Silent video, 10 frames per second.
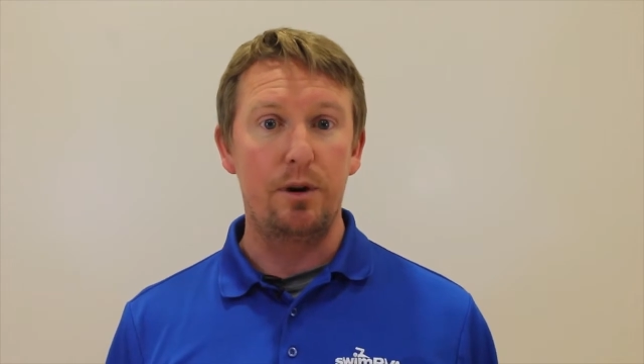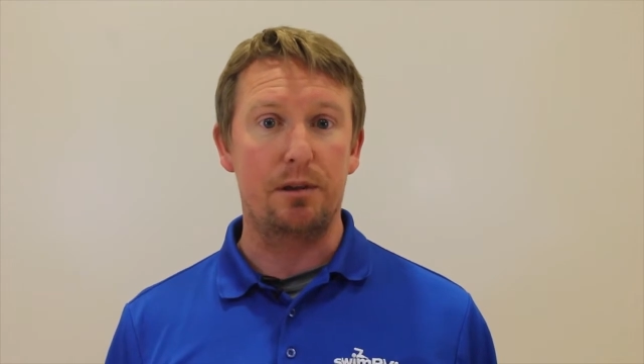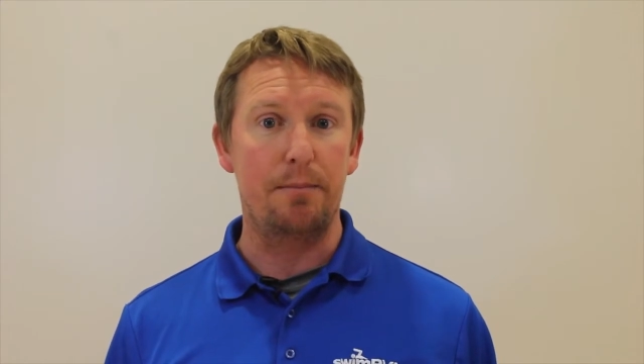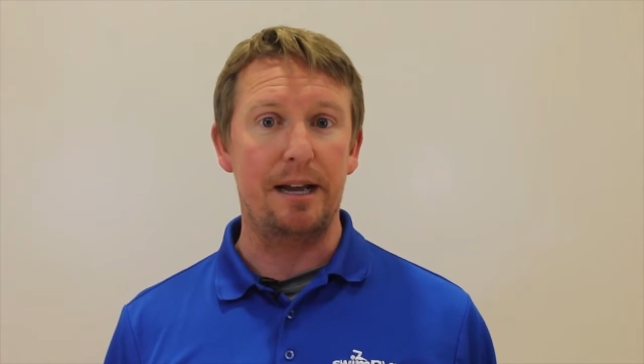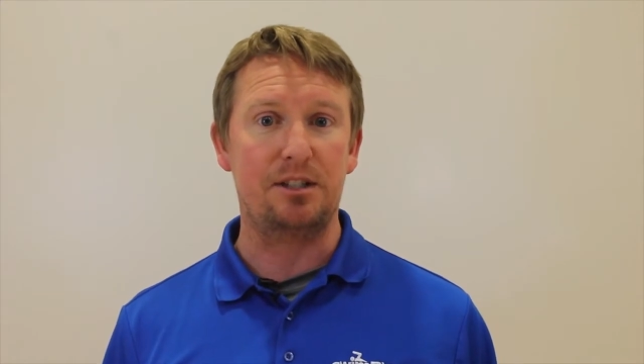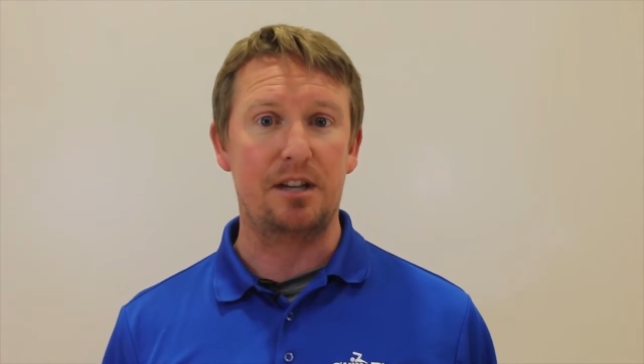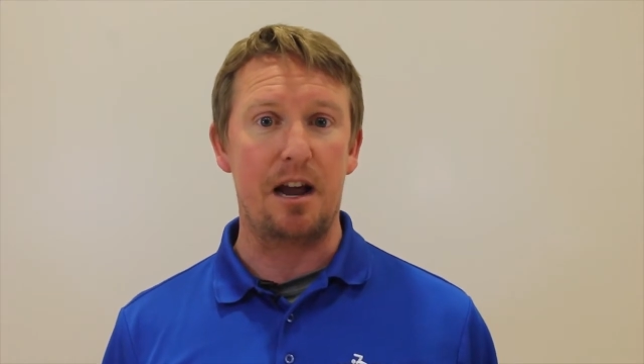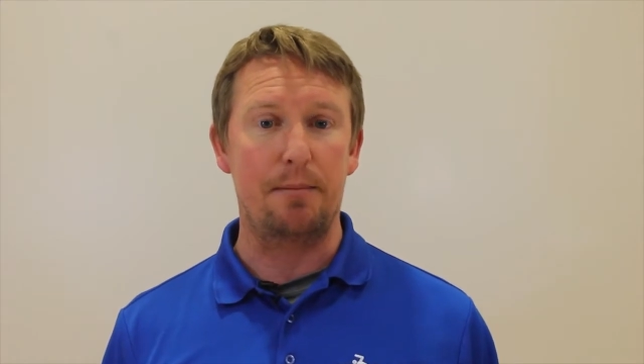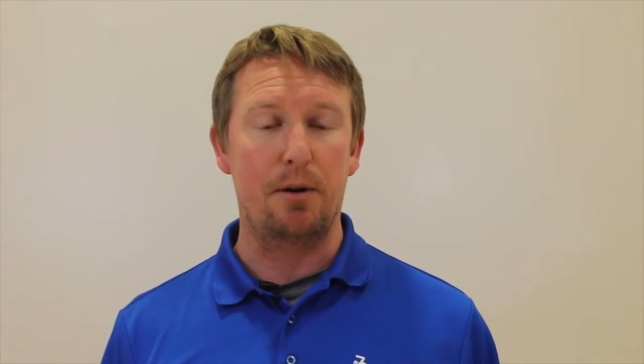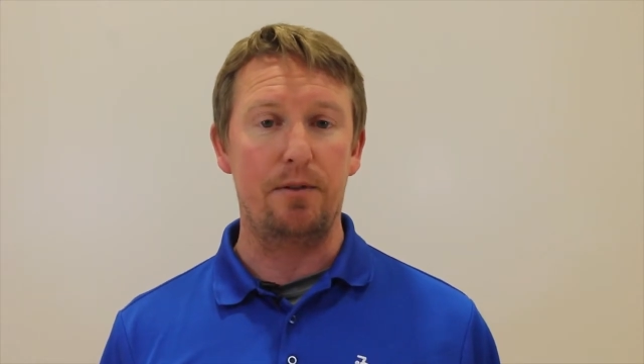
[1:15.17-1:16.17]
with the best
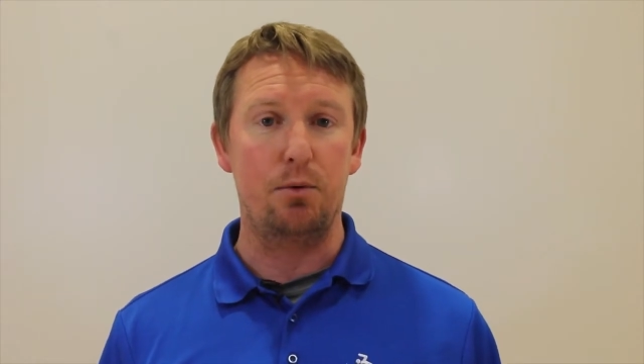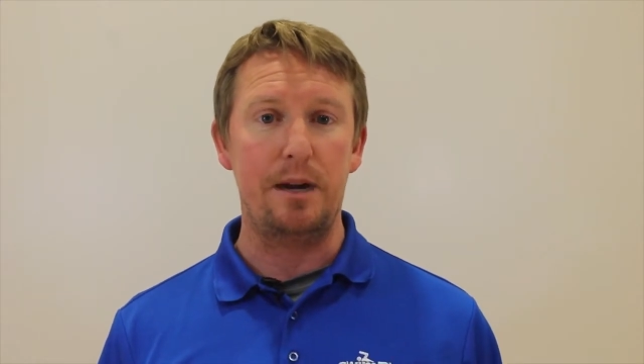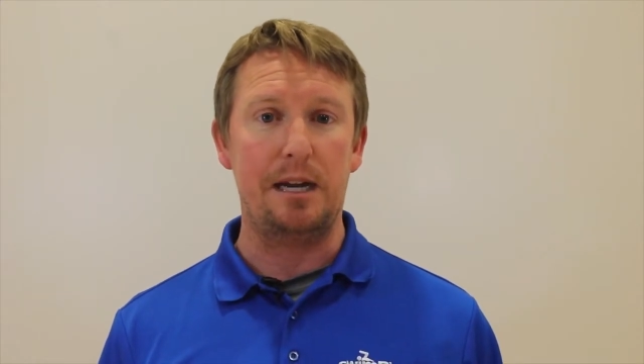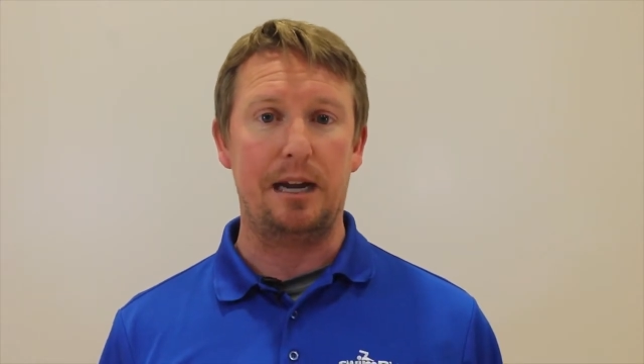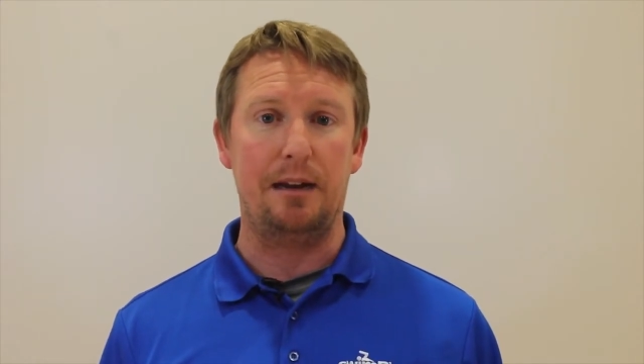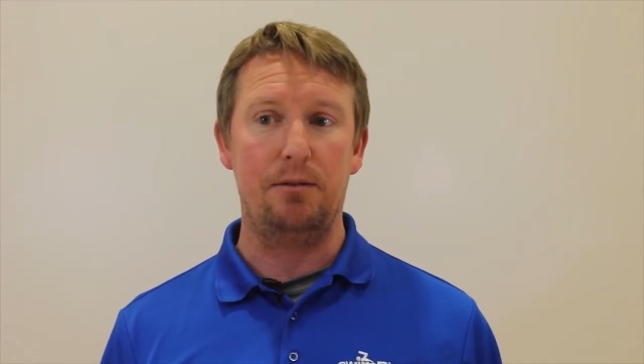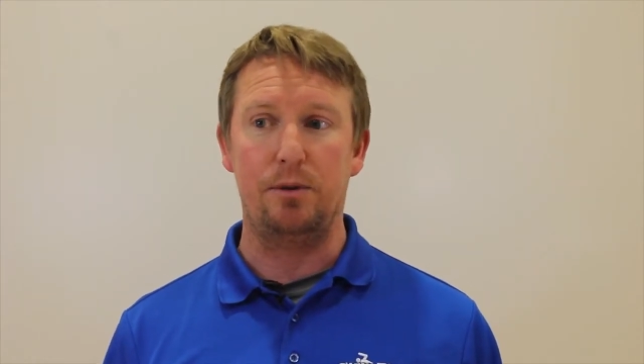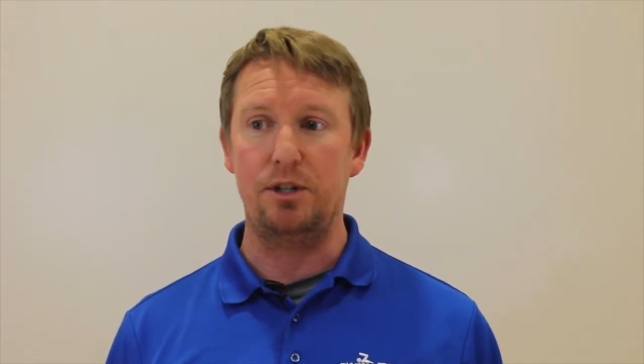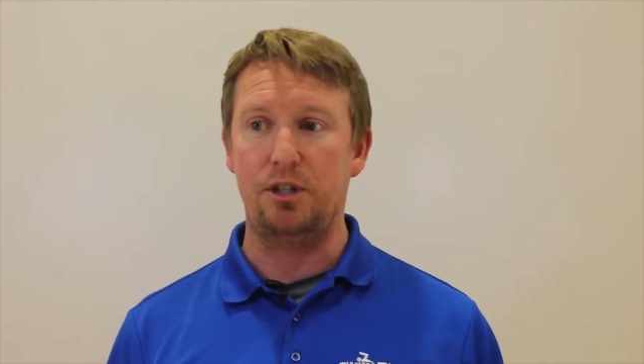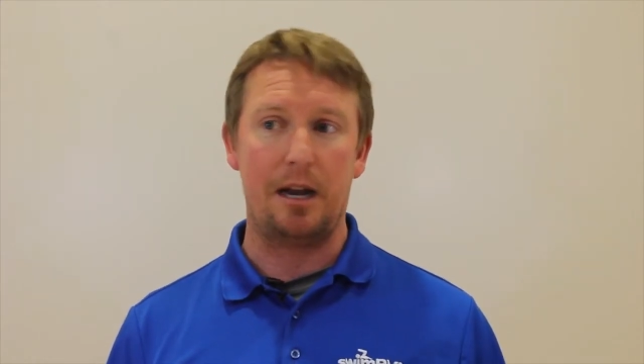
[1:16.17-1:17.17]
time over the weekend
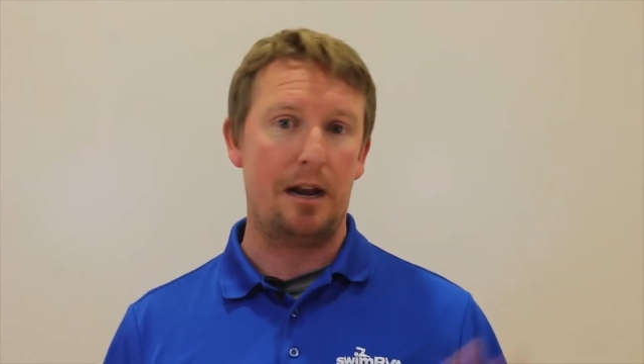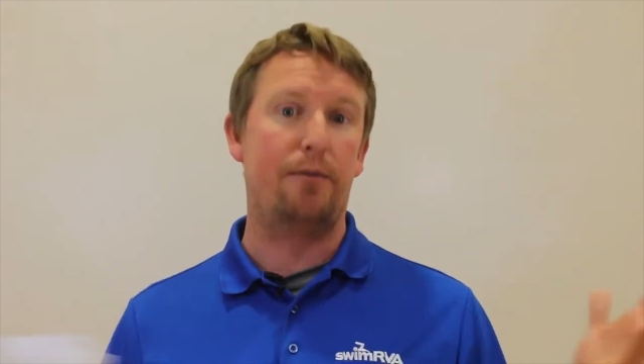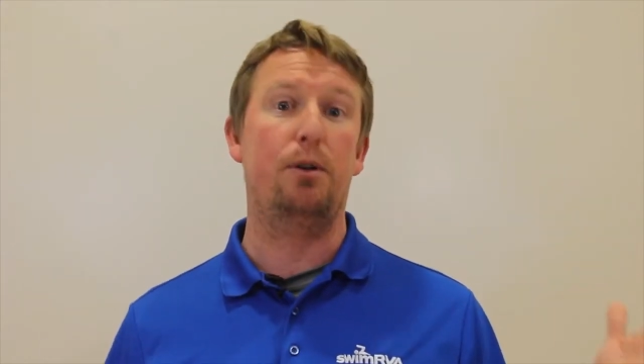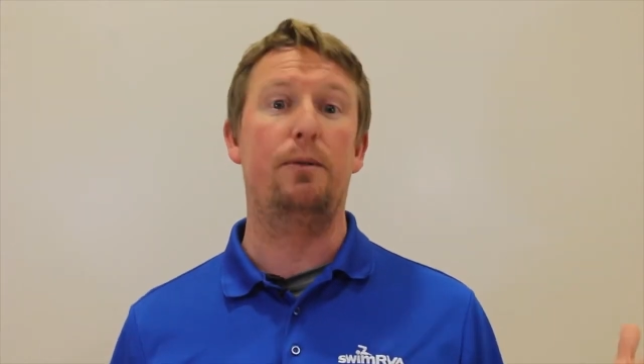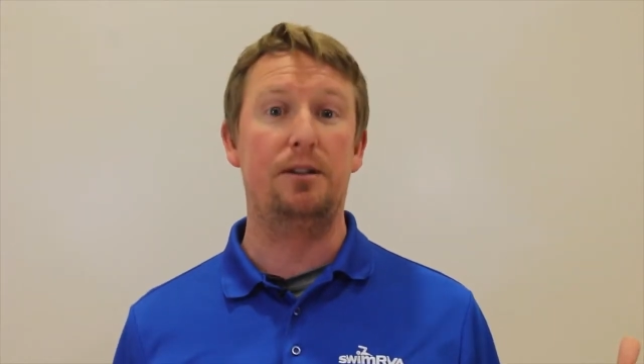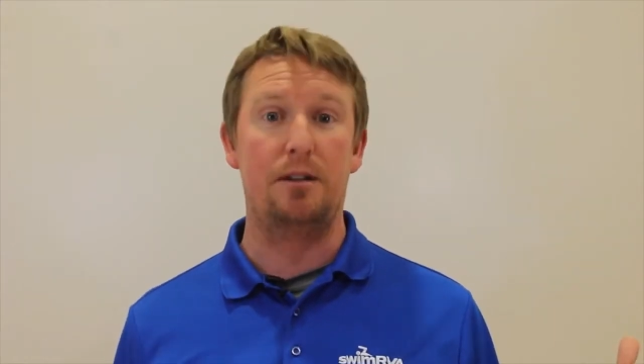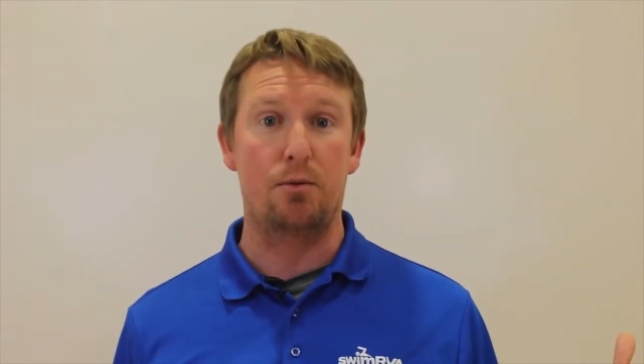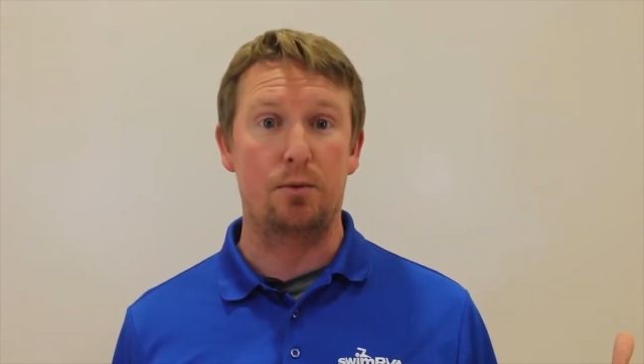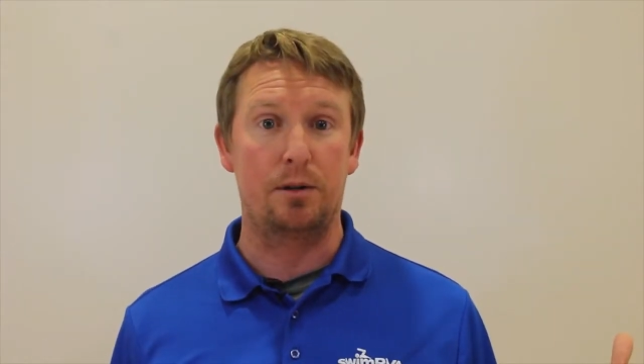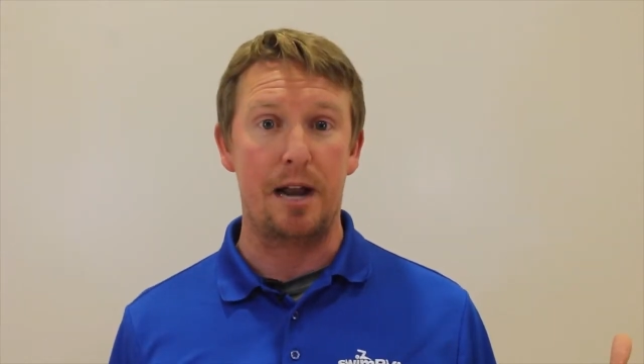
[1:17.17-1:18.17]
when she had every reason
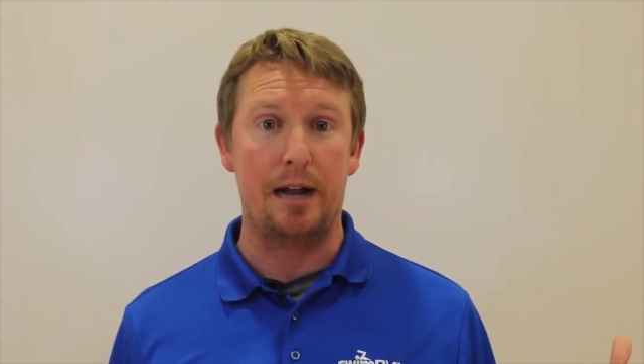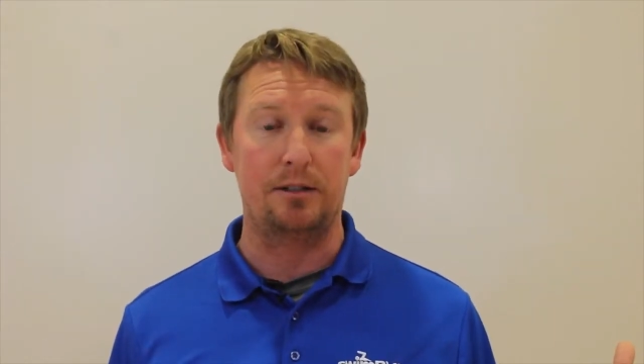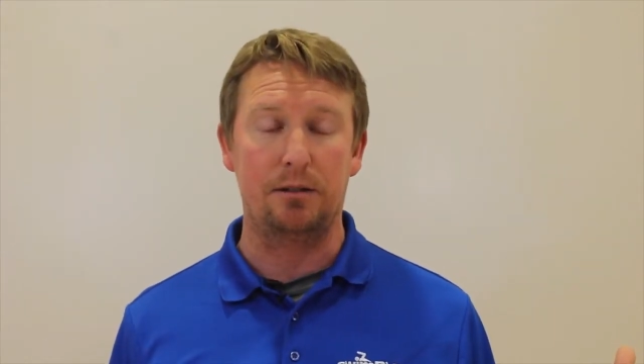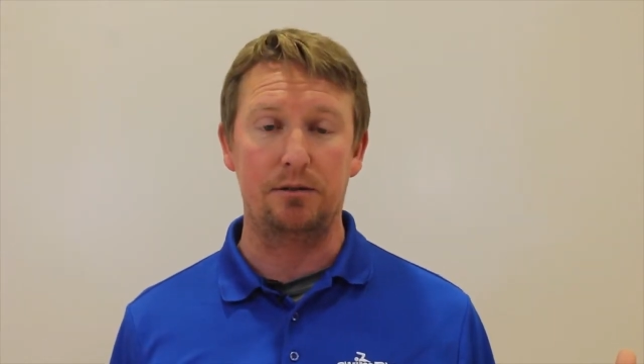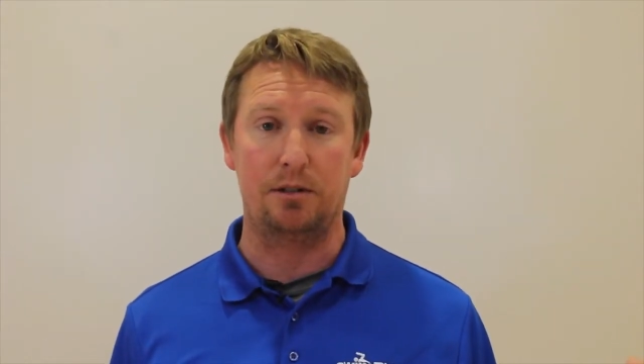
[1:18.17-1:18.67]
in the world not to.